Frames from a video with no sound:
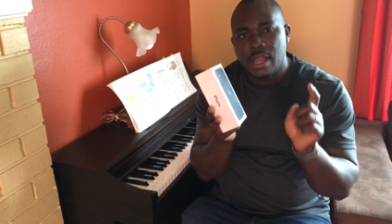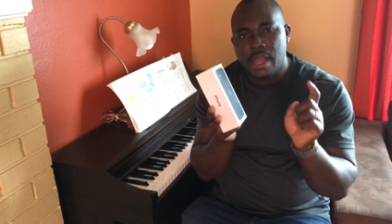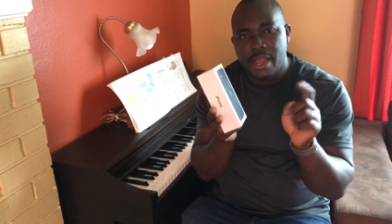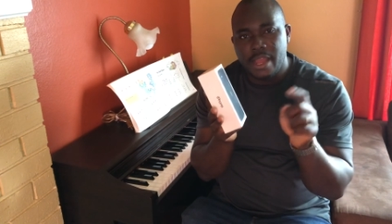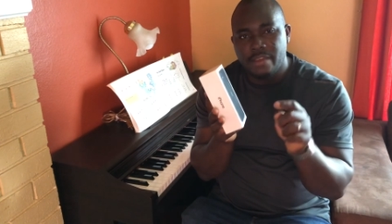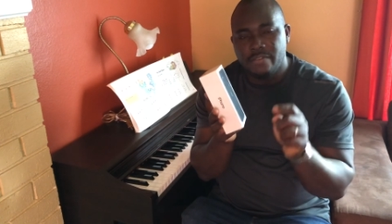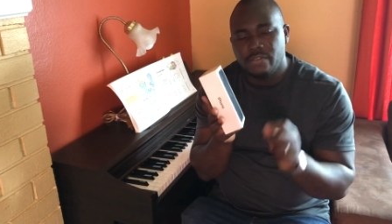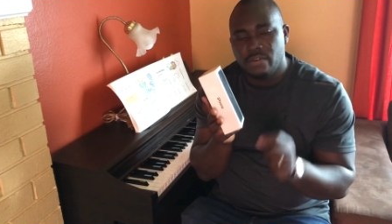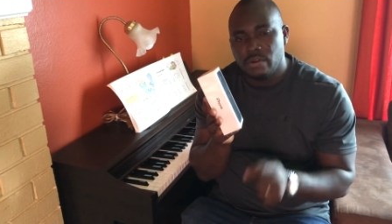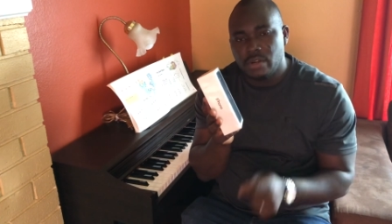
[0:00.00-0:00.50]

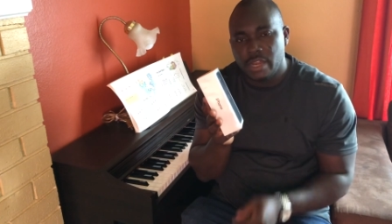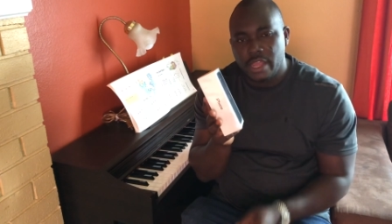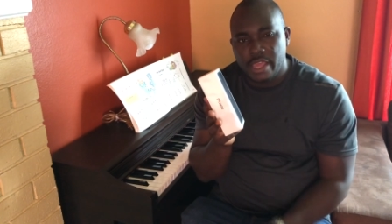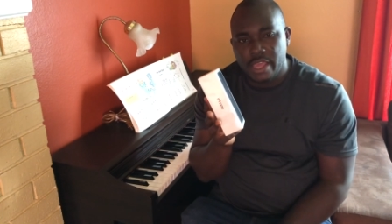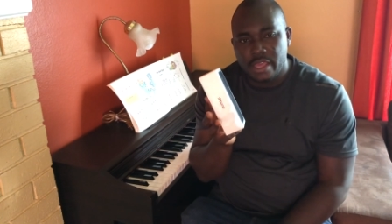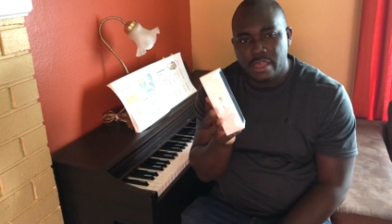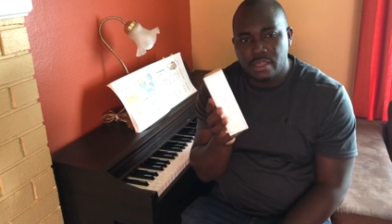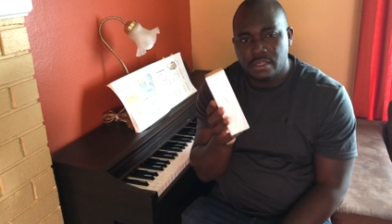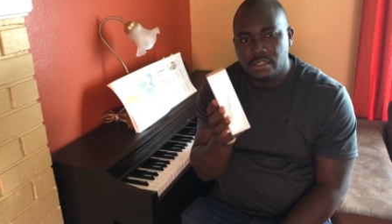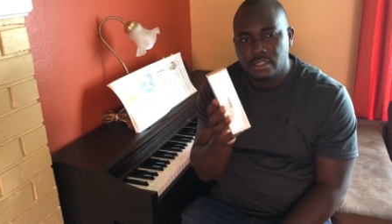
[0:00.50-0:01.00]
iPhone
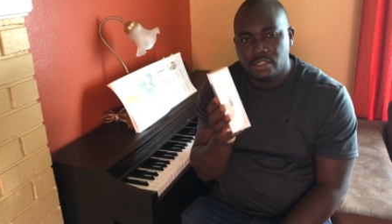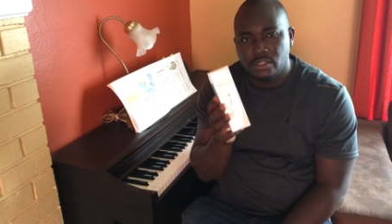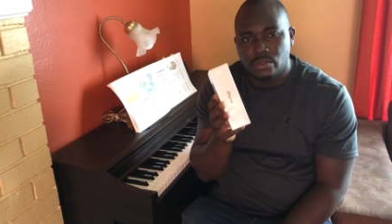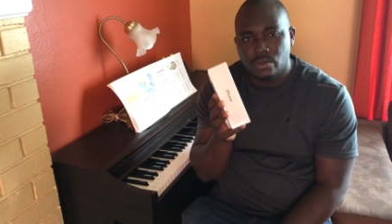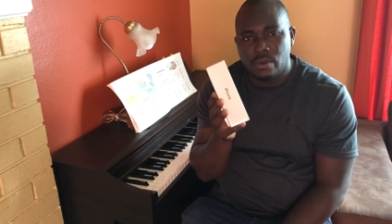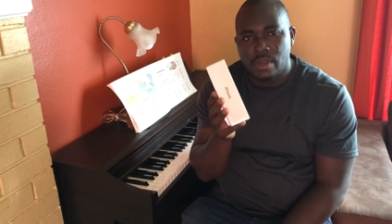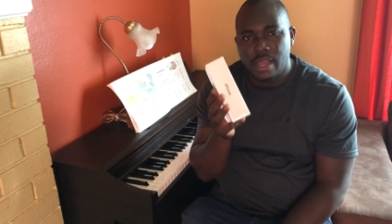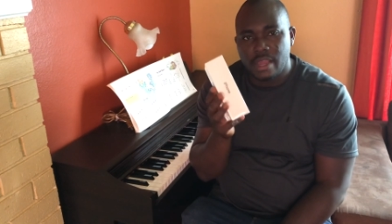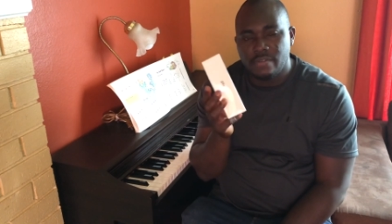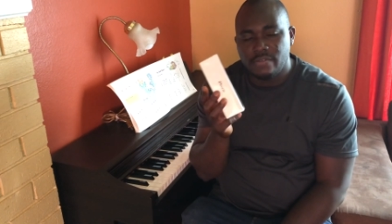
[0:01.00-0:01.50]
8
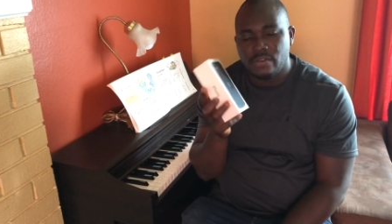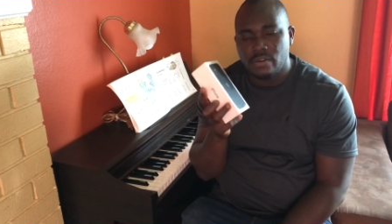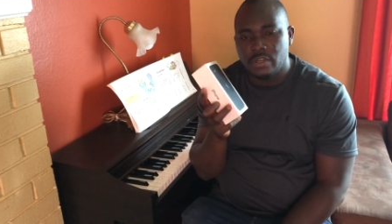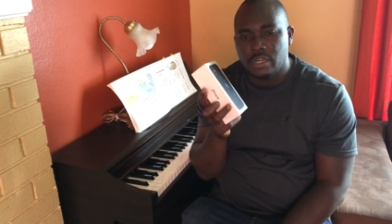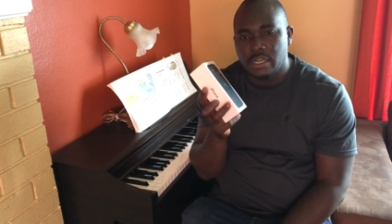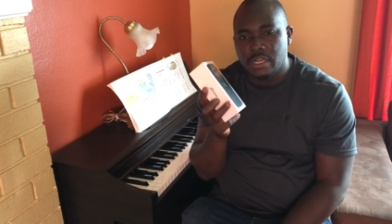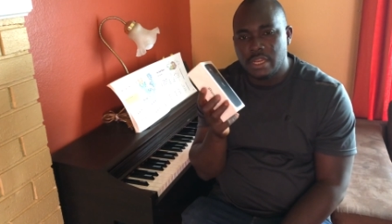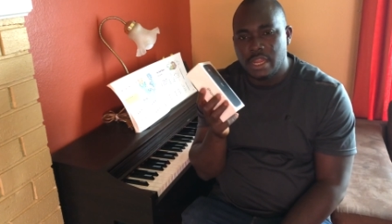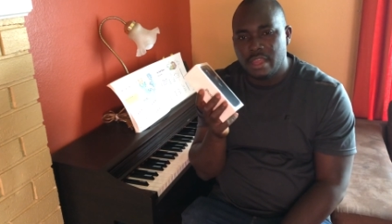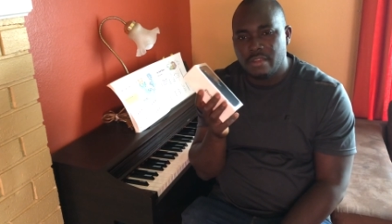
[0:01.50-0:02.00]
to
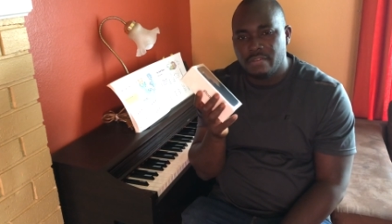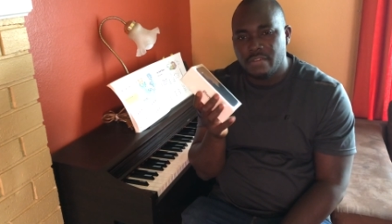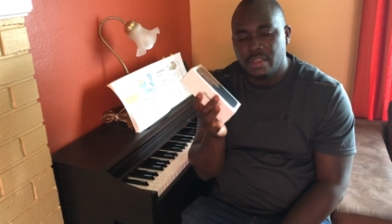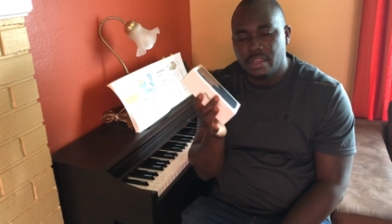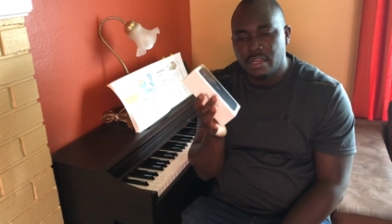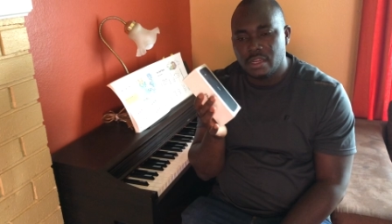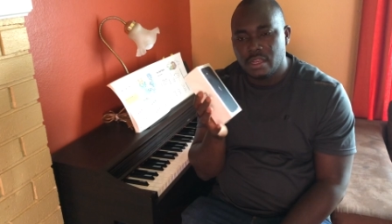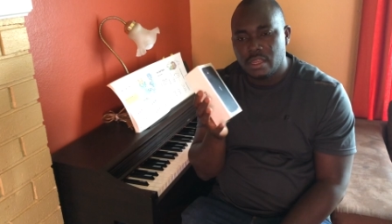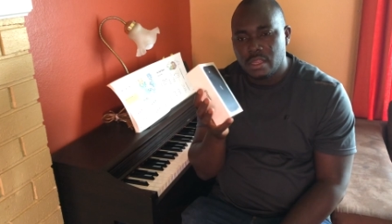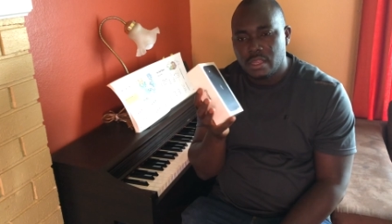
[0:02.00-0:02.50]
iPhone 11,